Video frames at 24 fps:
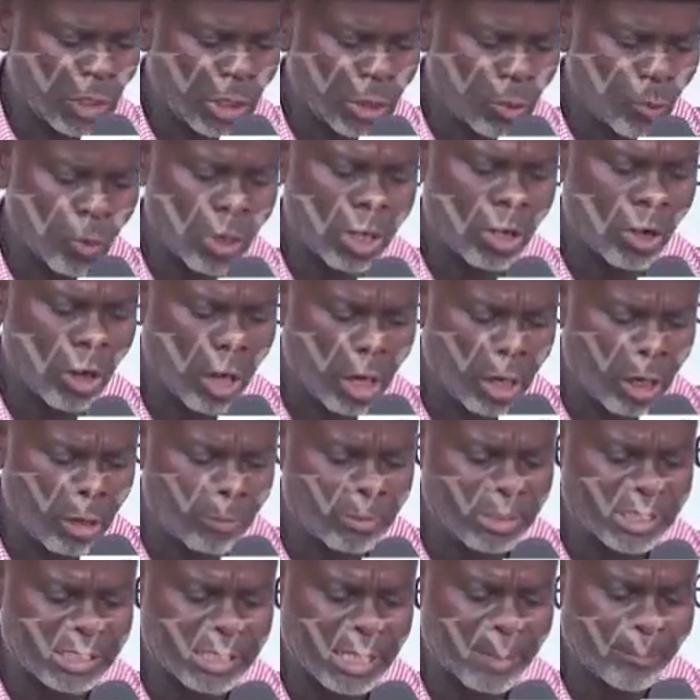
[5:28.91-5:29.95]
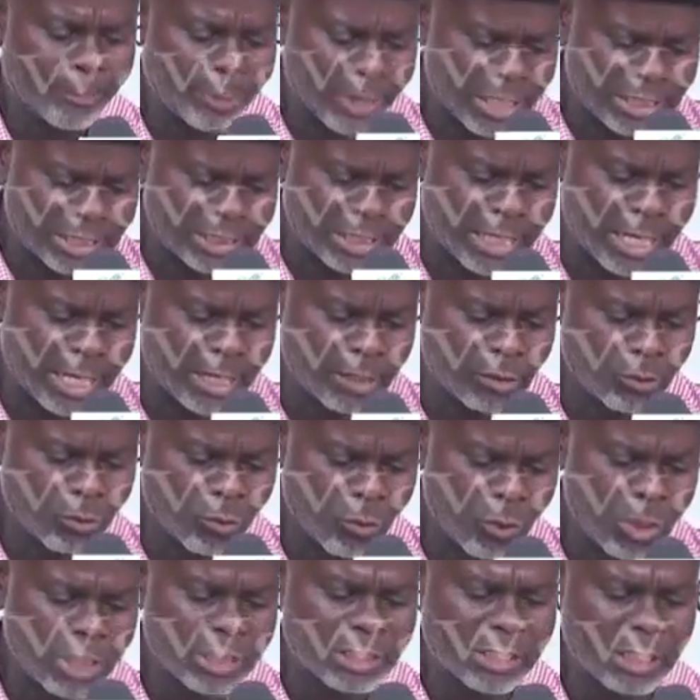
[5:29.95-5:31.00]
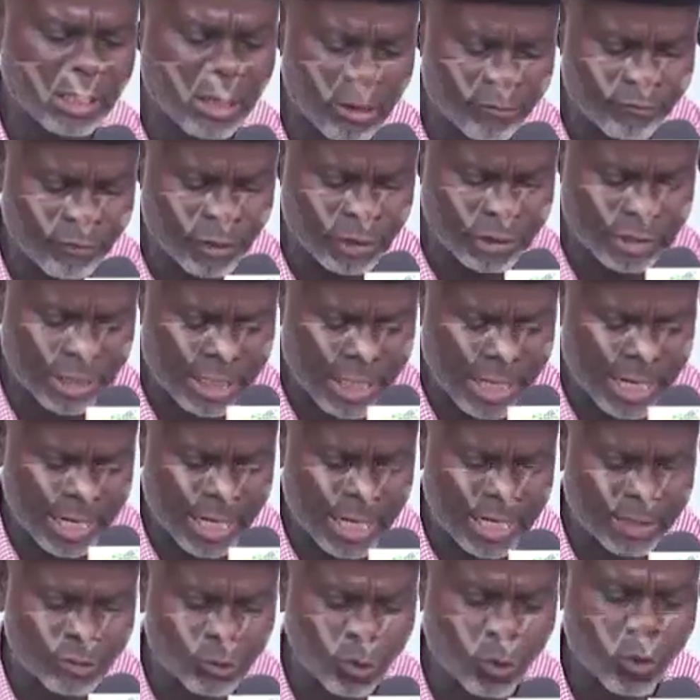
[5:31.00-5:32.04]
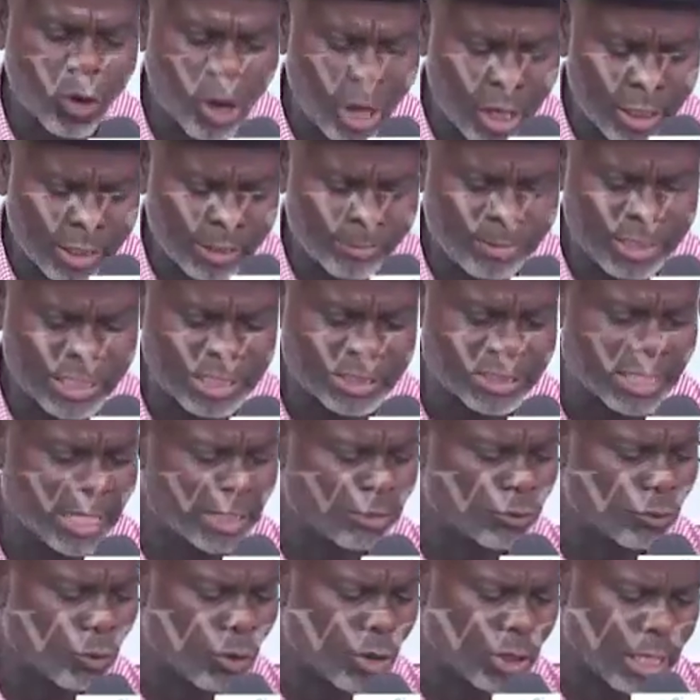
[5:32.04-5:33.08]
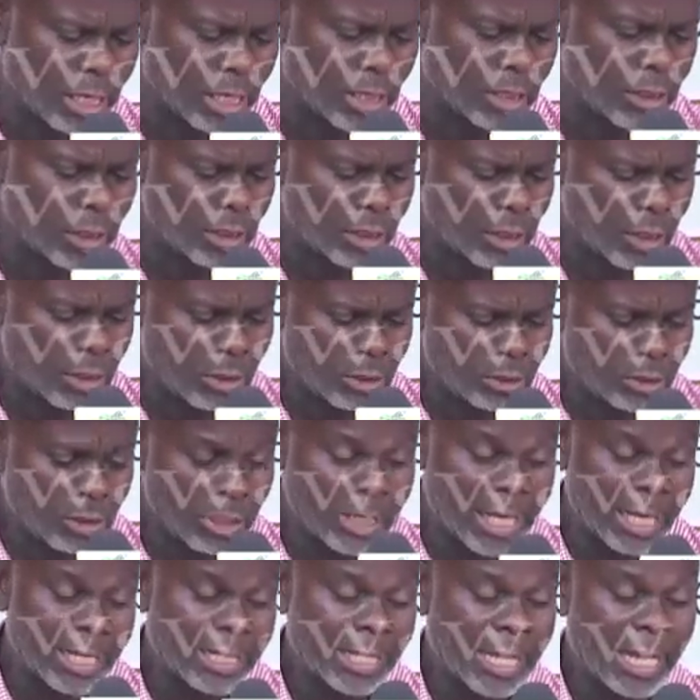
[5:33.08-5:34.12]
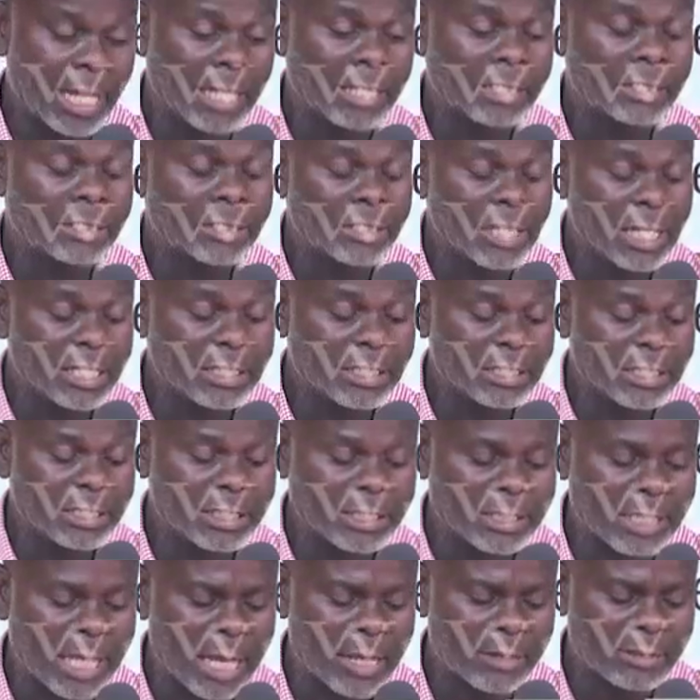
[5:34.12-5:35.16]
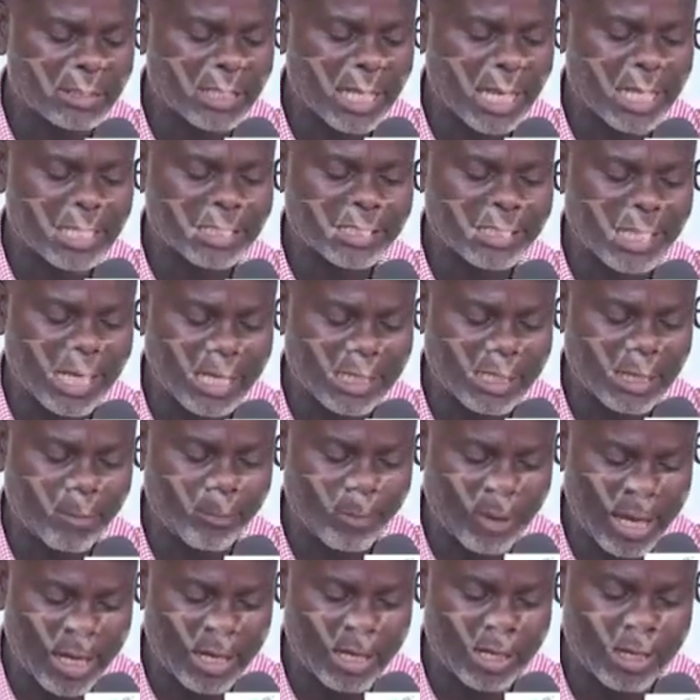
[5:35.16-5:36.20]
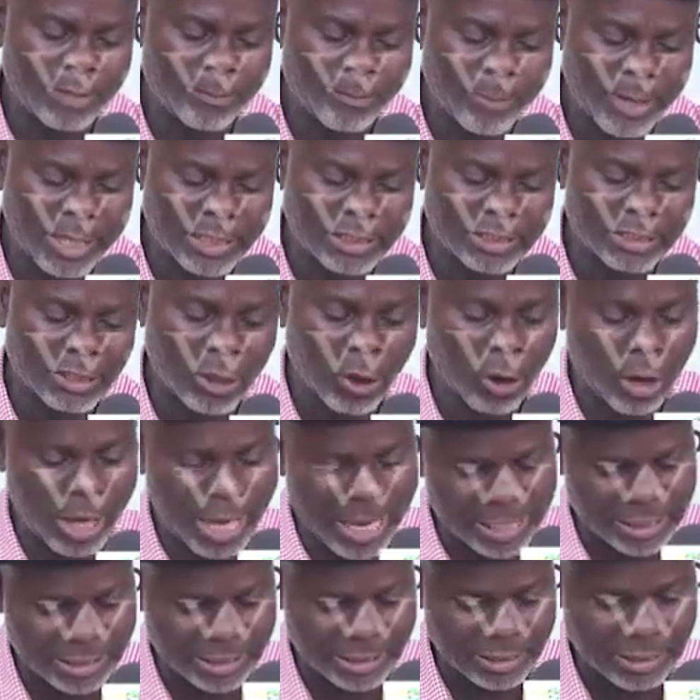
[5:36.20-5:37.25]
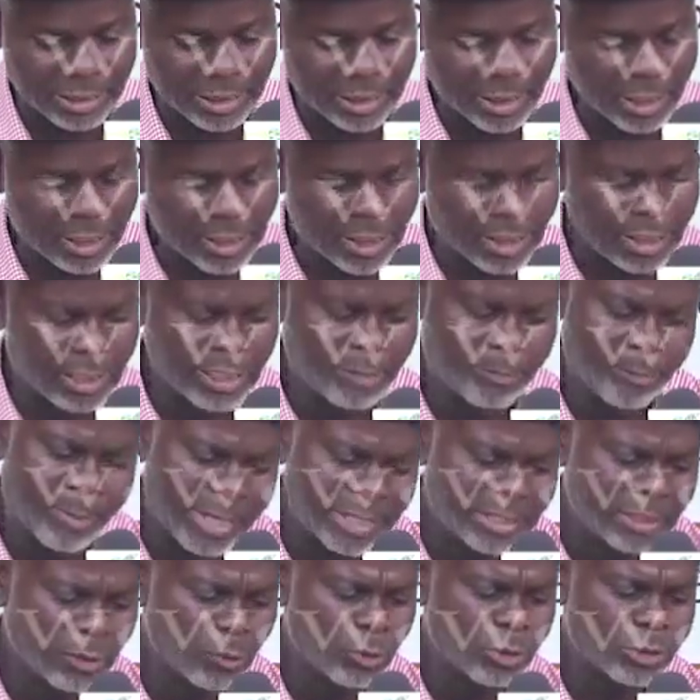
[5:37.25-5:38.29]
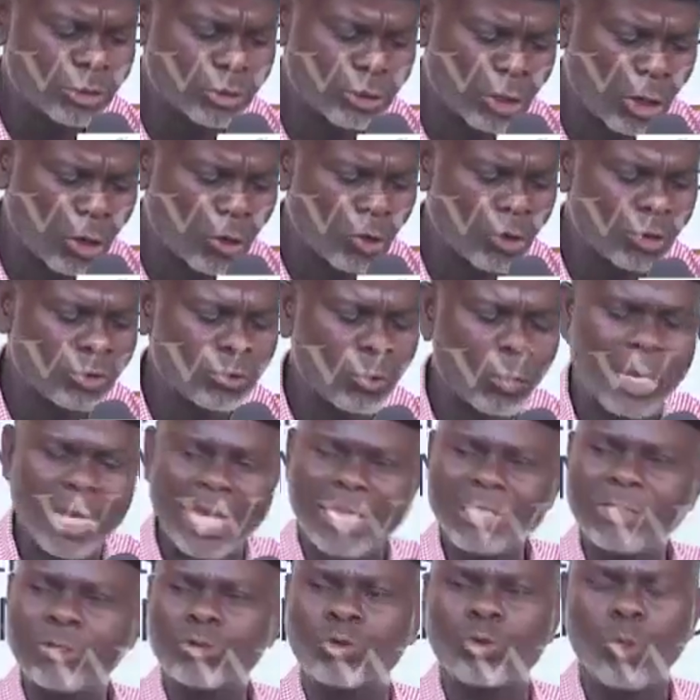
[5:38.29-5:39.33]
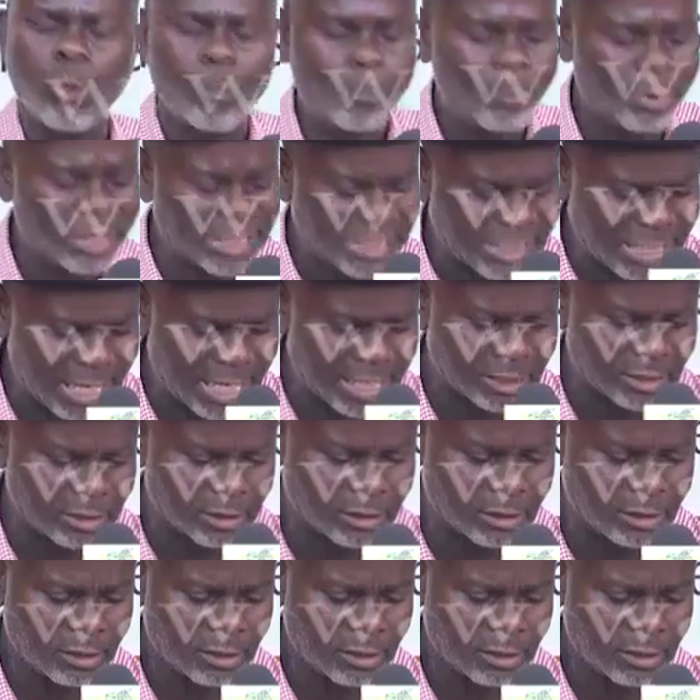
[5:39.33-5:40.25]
We call on Mr. President, who is the Governor General, to call the minister to order so that he can retrace his steps and start empowering the party, or else the party will struggle to get 2%